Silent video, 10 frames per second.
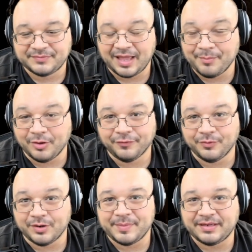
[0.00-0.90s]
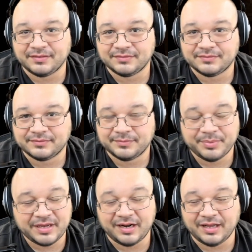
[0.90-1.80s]
I'm all for it, man.
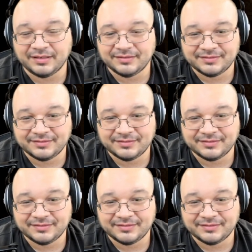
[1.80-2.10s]
Bring it on.